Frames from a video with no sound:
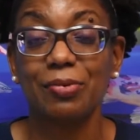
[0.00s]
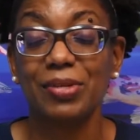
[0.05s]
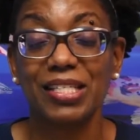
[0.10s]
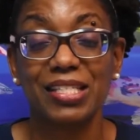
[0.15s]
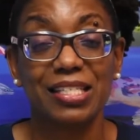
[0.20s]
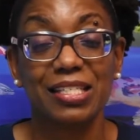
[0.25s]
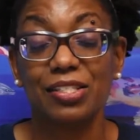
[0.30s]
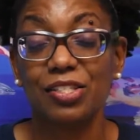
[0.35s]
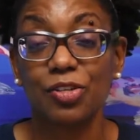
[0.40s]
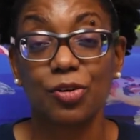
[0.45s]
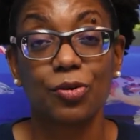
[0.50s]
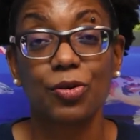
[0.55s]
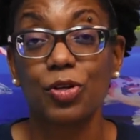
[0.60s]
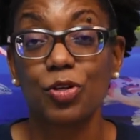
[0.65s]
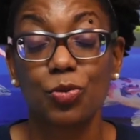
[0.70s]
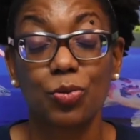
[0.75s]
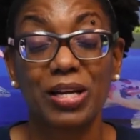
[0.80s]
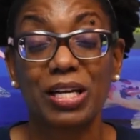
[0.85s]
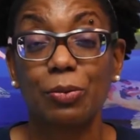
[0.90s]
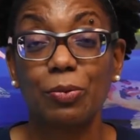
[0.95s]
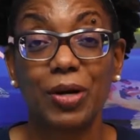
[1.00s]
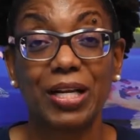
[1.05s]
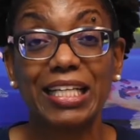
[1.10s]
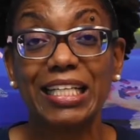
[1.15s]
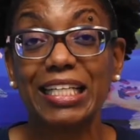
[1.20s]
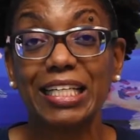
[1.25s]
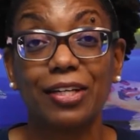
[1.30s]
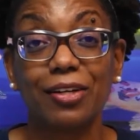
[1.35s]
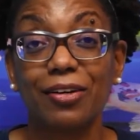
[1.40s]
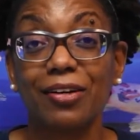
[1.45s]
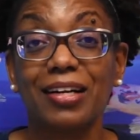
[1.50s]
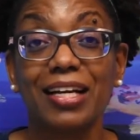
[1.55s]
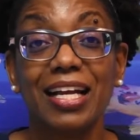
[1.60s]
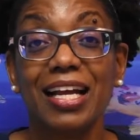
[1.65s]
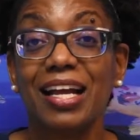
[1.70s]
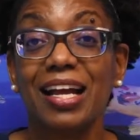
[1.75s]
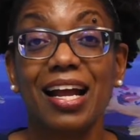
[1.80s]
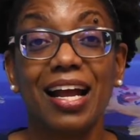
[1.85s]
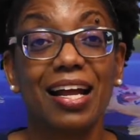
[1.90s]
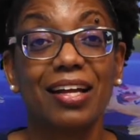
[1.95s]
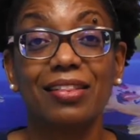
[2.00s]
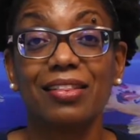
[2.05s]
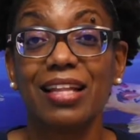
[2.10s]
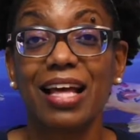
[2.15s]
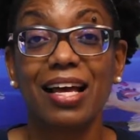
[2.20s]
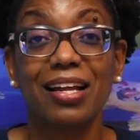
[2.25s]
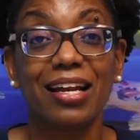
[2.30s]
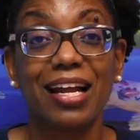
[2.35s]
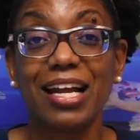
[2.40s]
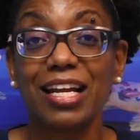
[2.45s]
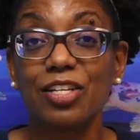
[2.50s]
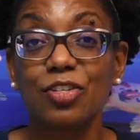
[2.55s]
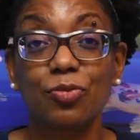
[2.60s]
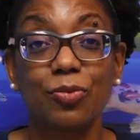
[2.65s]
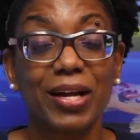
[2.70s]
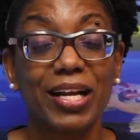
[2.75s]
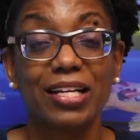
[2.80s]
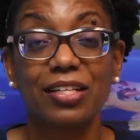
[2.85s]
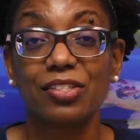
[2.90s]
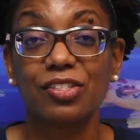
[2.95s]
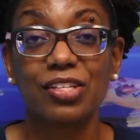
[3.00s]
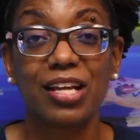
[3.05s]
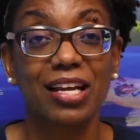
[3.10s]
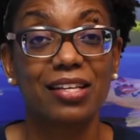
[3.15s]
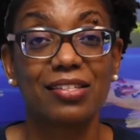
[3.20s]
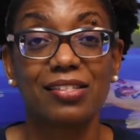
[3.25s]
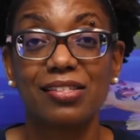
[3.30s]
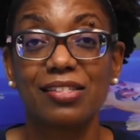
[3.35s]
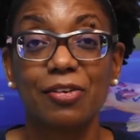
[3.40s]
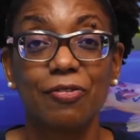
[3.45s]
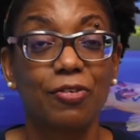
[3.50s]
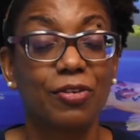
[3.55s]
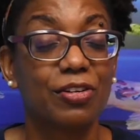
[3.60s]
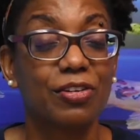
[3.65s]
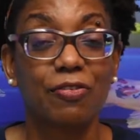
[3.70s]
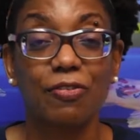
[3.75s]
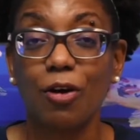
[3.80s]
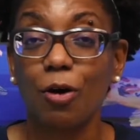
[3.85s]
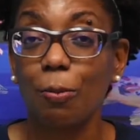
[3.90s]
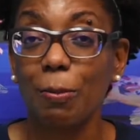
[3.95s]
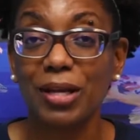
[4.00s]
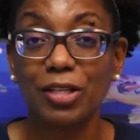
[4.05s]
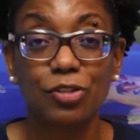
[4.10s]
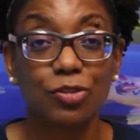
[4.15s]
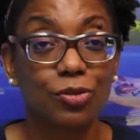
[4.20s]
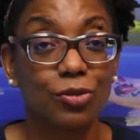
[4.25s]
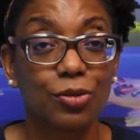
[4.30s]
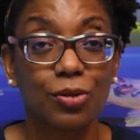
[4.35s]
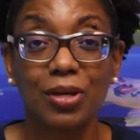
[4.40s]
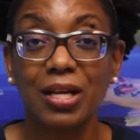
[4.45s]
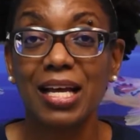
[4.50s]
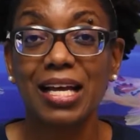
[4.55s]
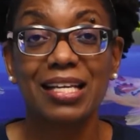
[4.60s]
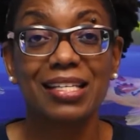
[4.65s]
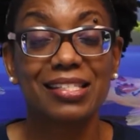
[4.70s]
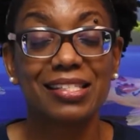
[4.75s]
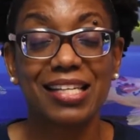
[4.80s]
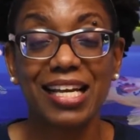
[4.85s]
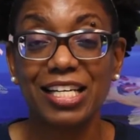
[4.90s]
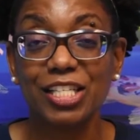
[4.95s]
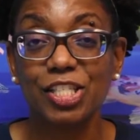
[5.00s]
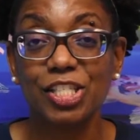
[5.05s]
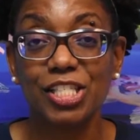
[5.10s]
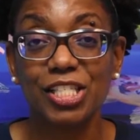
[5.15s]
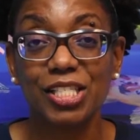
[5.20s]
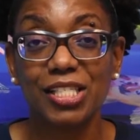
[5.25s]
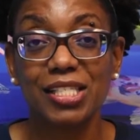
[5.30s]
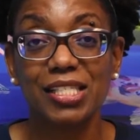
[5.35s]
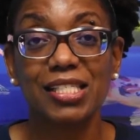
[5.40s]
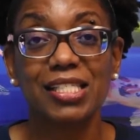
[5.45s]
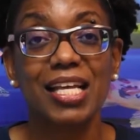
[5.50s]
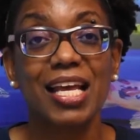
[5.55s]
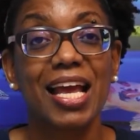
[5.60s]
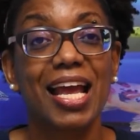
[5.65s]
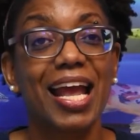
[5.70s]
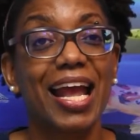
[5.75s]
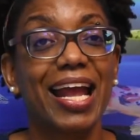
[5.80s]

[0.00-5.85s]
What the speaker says: We see 0 to 21 here, and that age range has different developmental stages,